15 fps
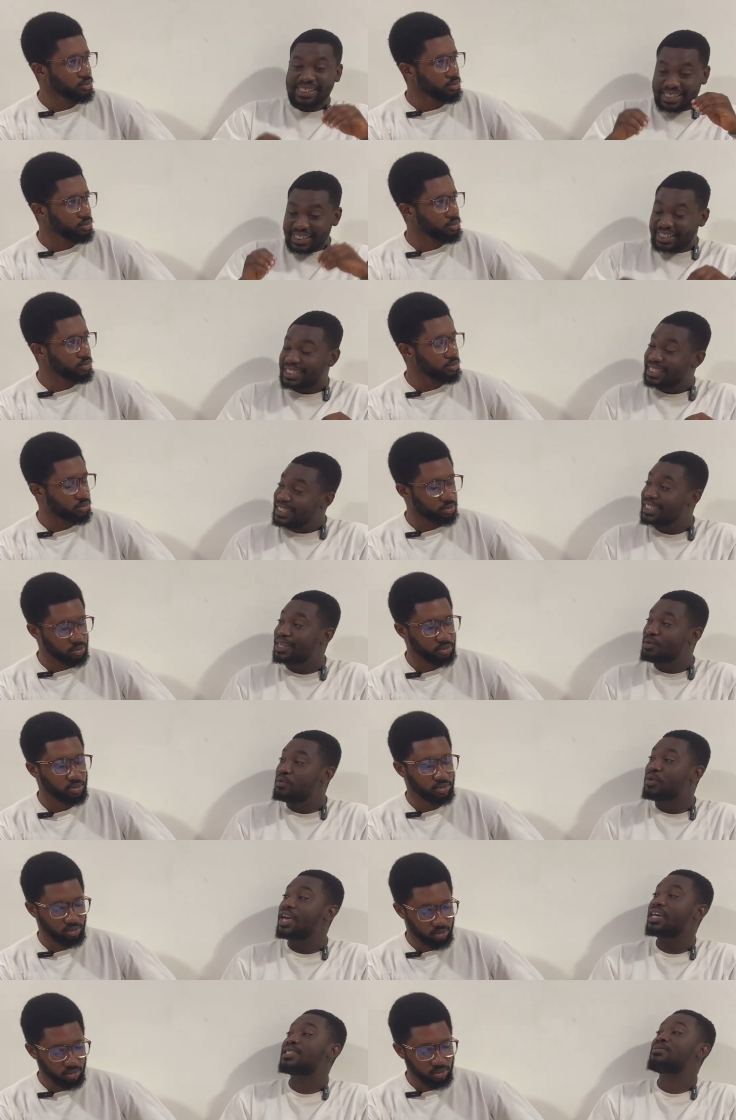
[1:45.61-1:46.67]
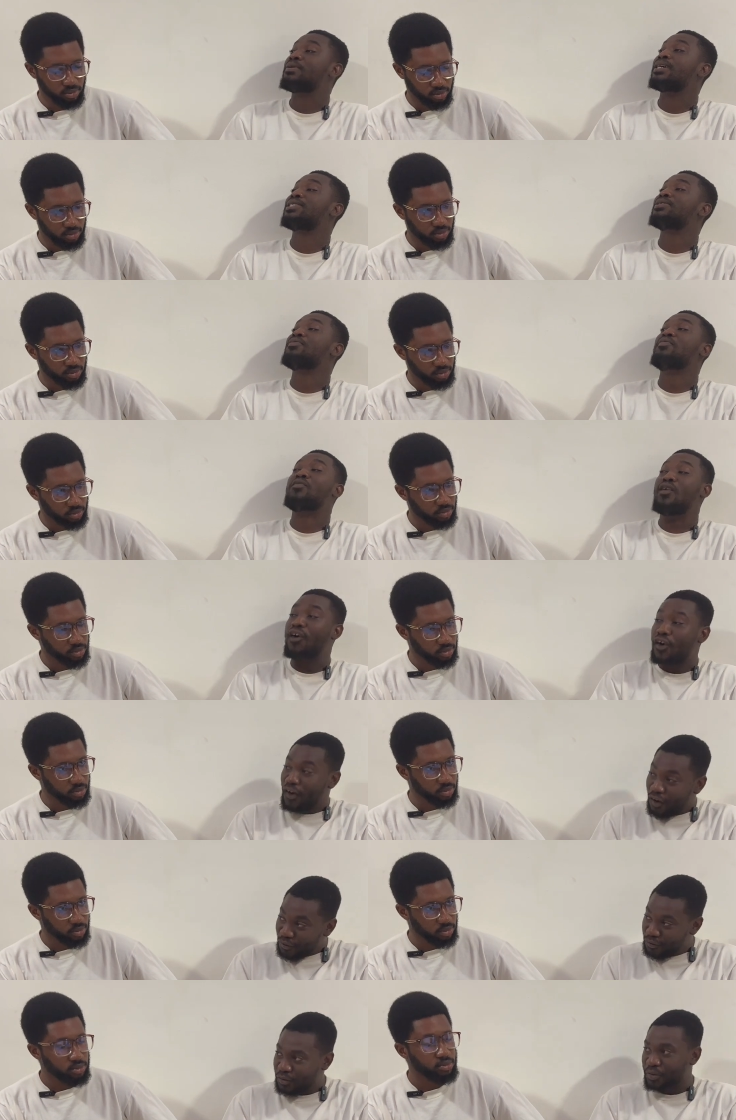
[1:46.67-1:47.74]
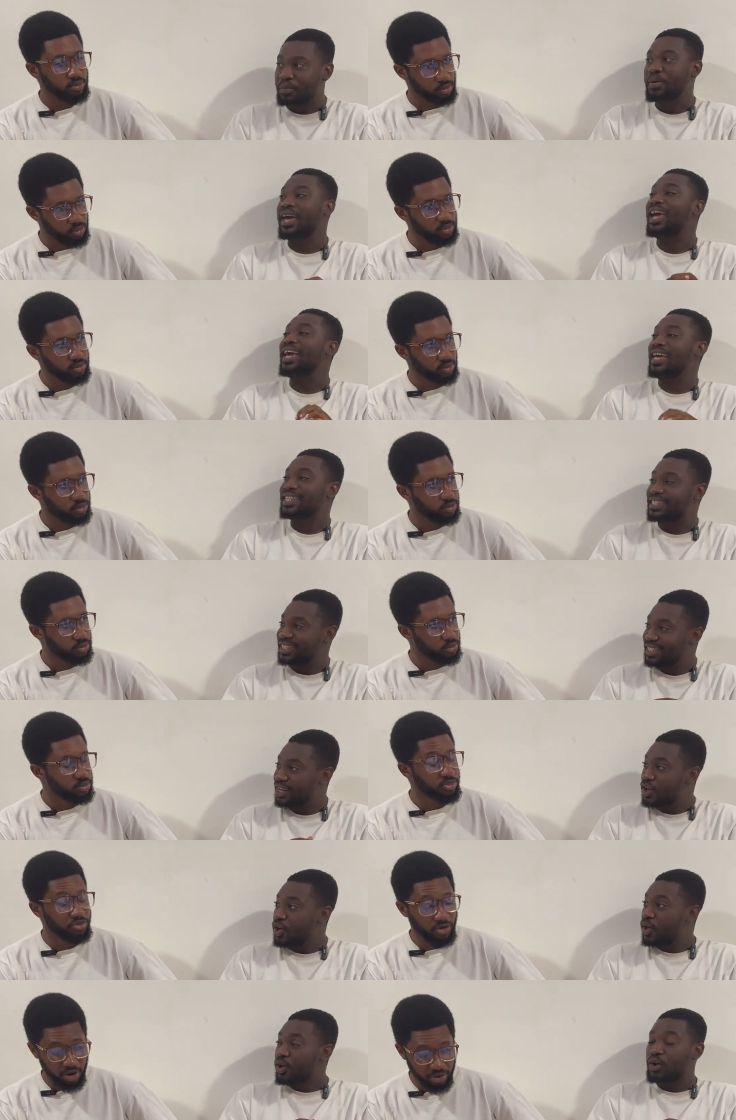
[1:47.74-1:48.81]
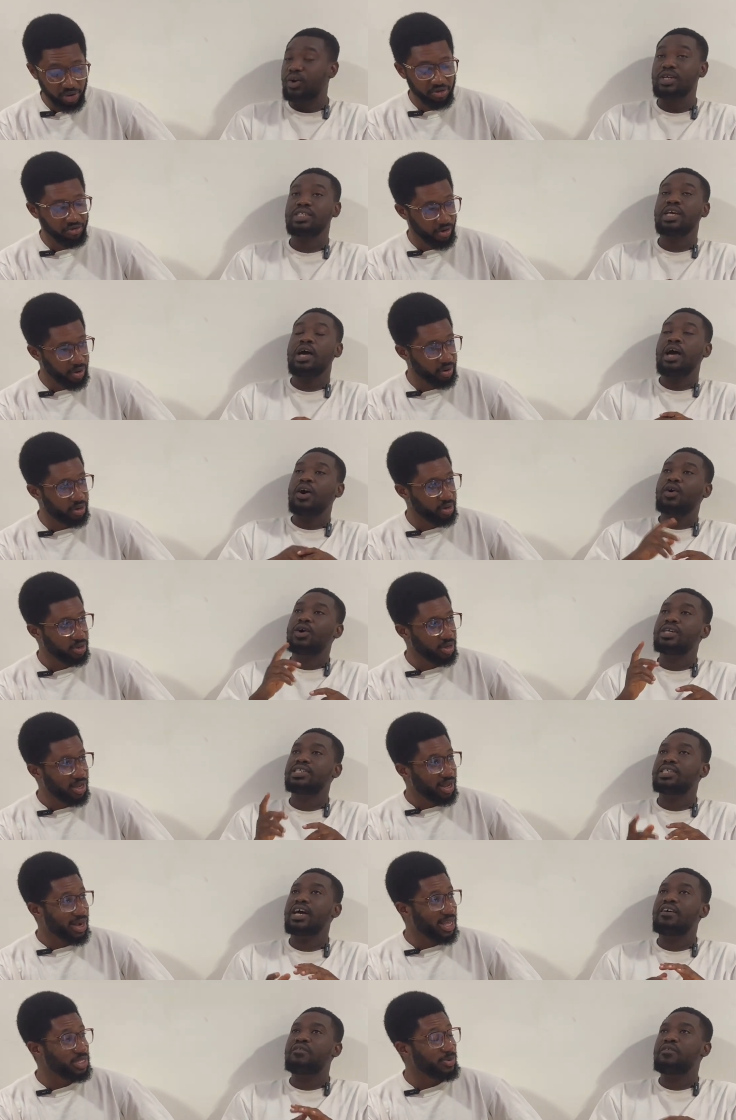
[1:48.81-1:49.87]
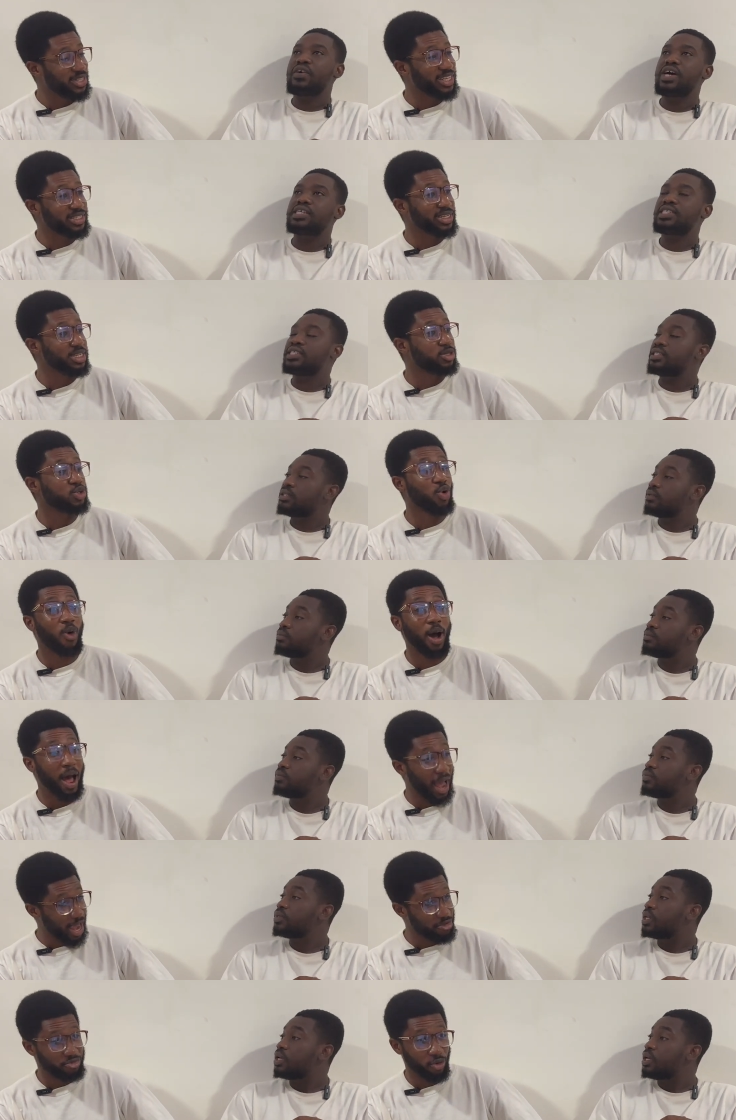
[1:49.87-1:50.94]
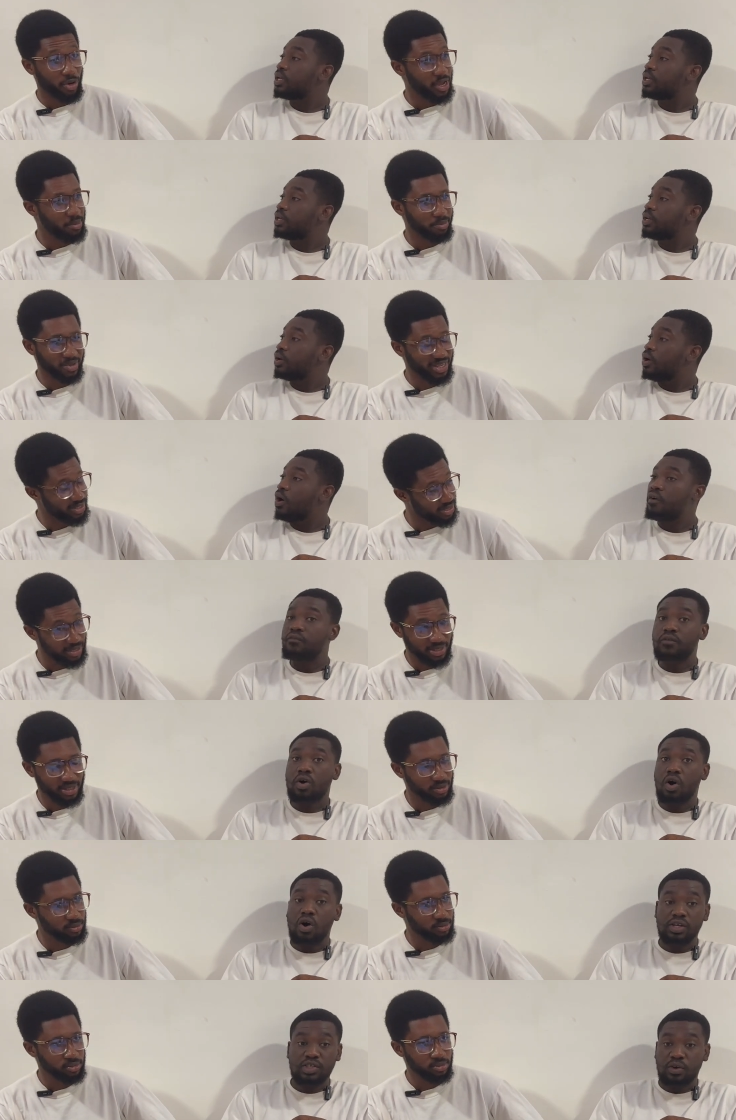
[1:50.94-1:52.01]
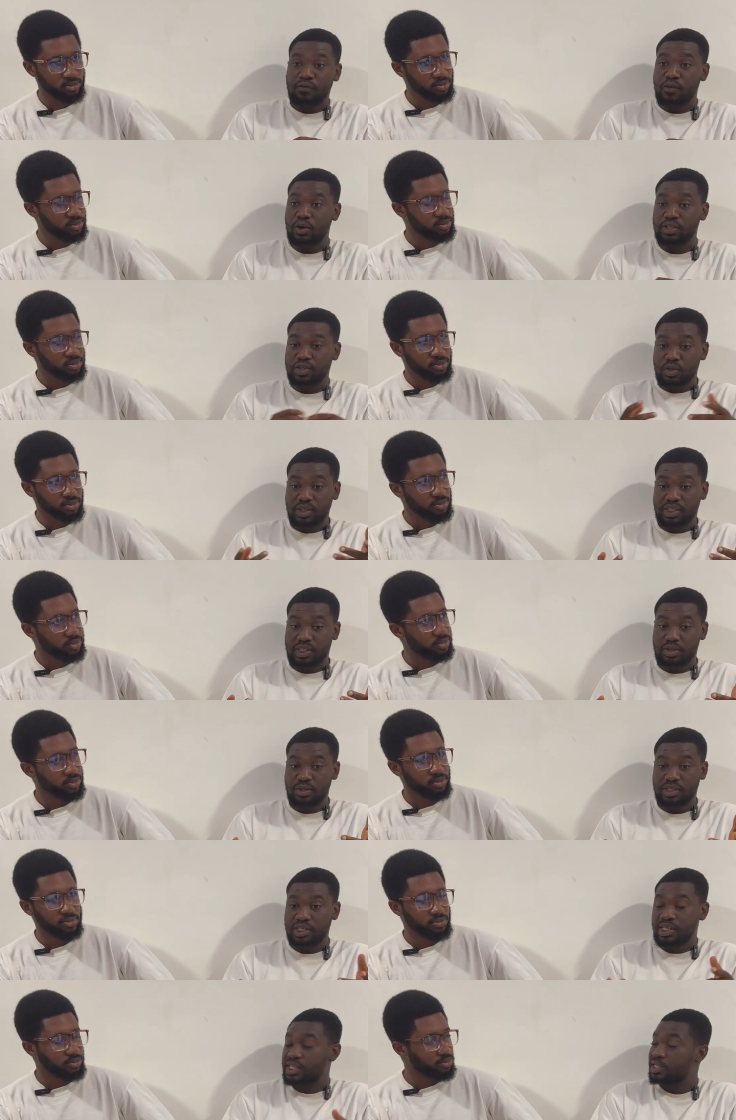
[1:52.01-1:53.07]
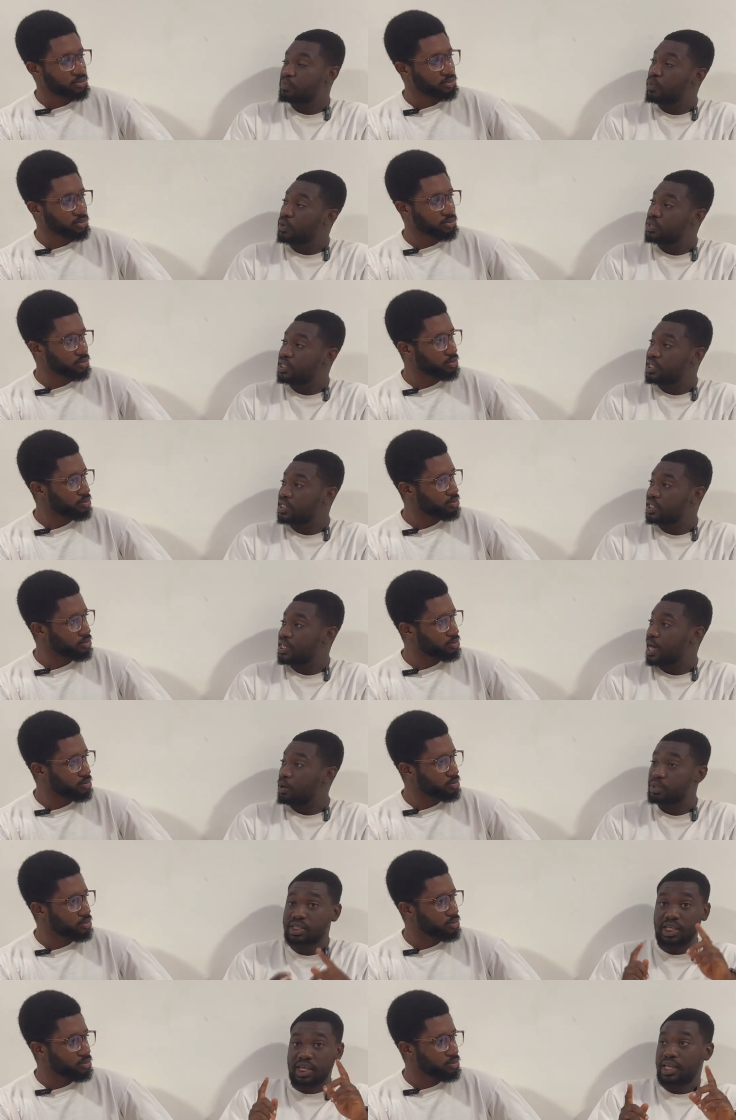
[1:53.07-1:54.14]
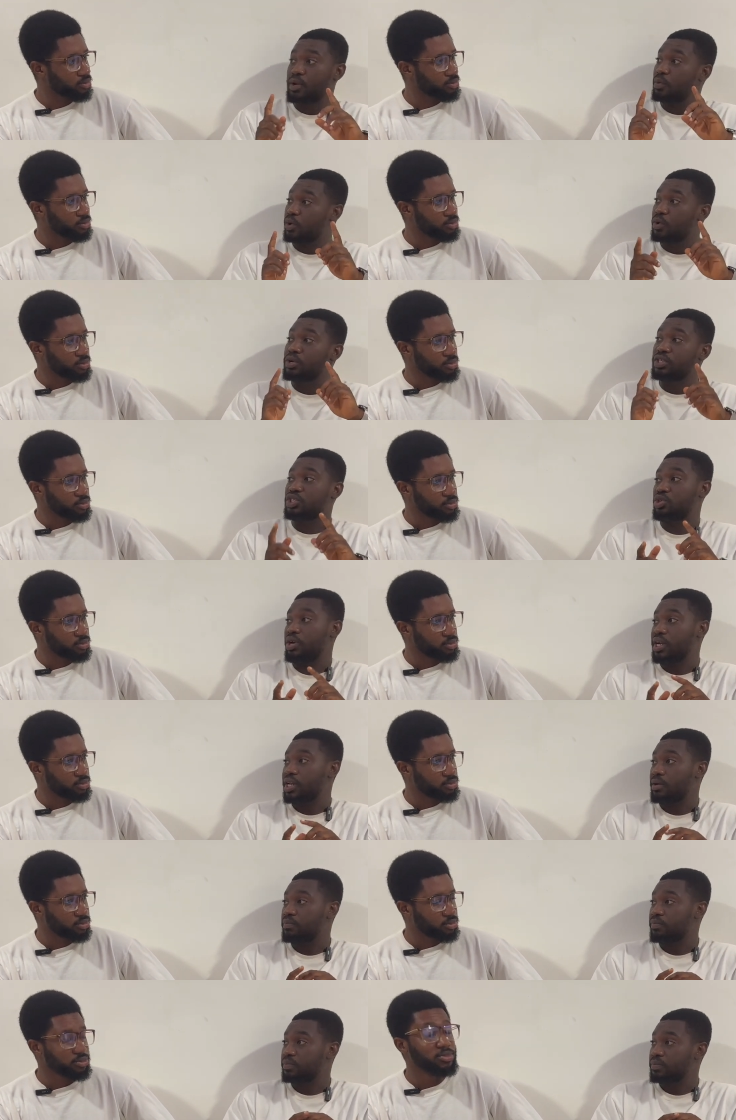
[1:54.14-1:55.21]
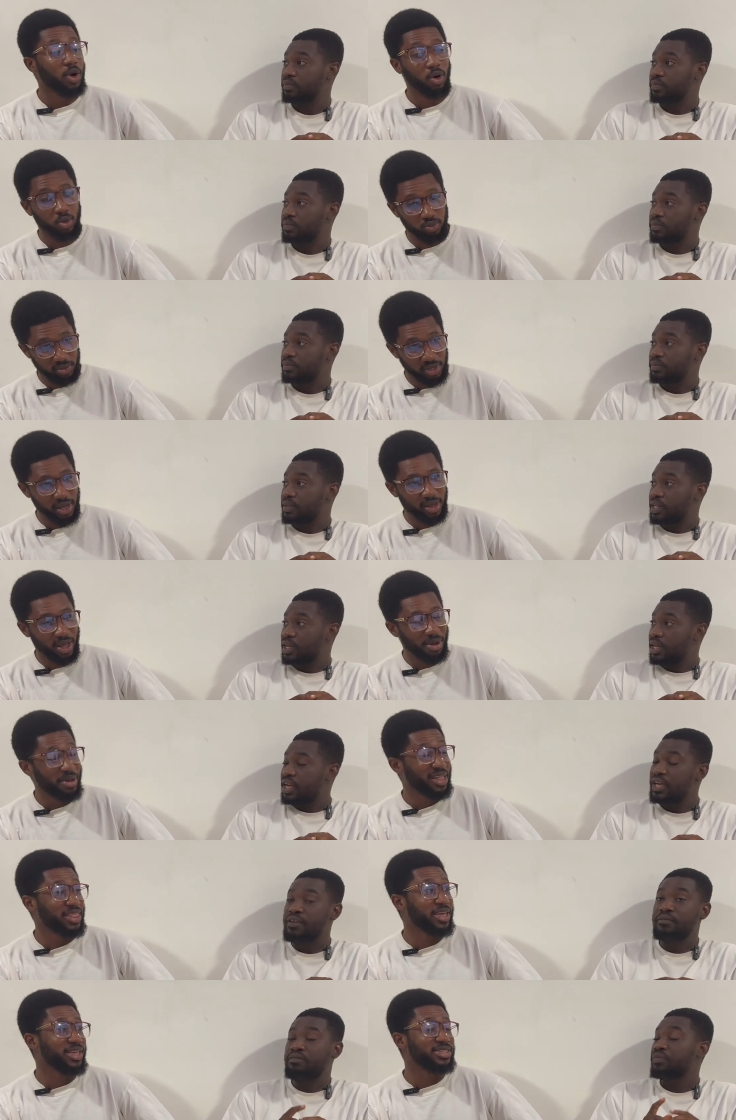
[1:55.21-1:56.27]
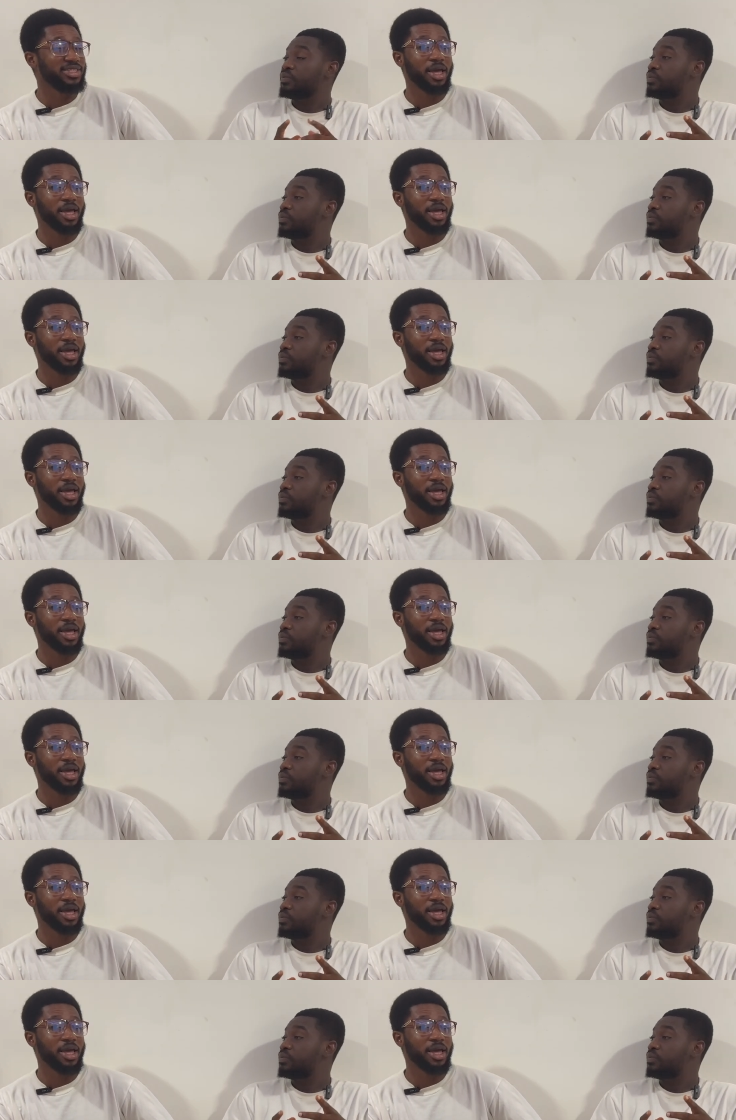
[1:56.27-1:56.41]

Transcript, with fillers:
Speaker 1: this season we expect more from Ayton. Very, Cause, very. Because the expectation is so
Speaker 2: high for him this of season. Of course,
Speaker 1: of course, because because in this postseason, I was thinking they were going to trade him.
Speaker 2: Oh yeah, I, I, think his